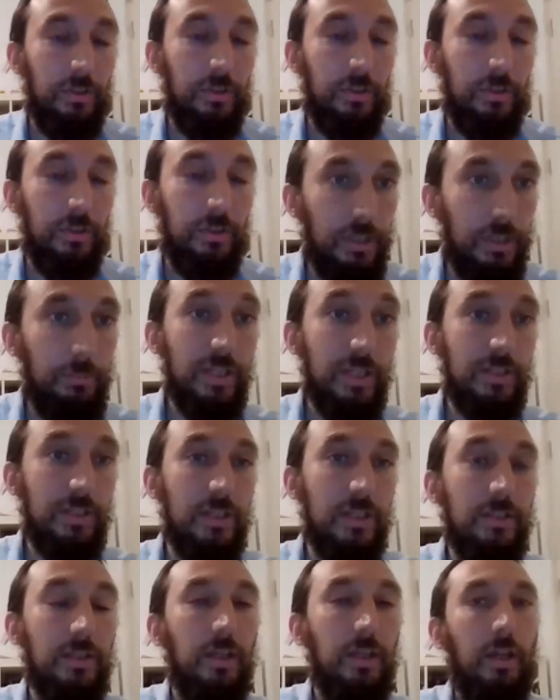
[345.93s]
Anyway, the
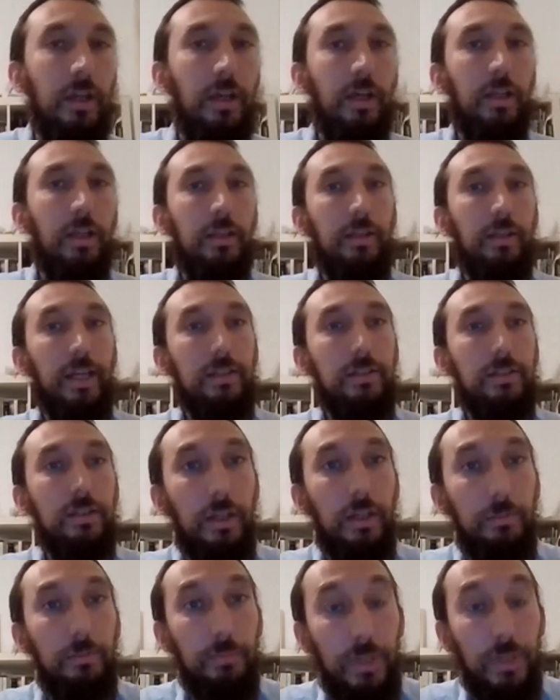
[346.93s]
point is that
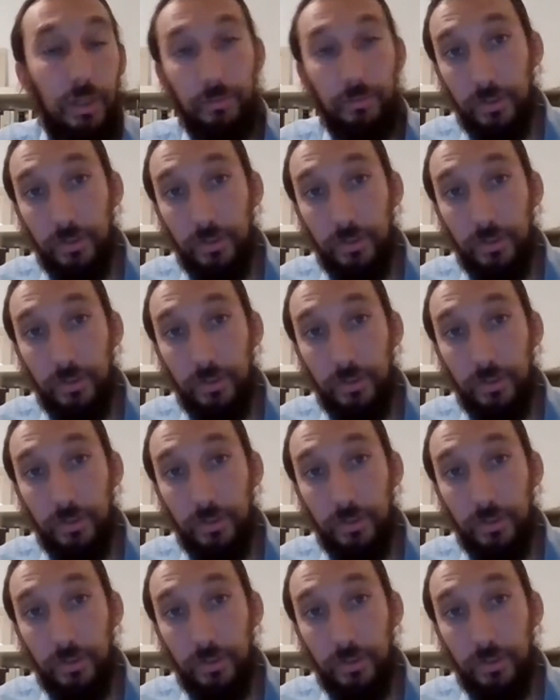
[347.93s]
I'm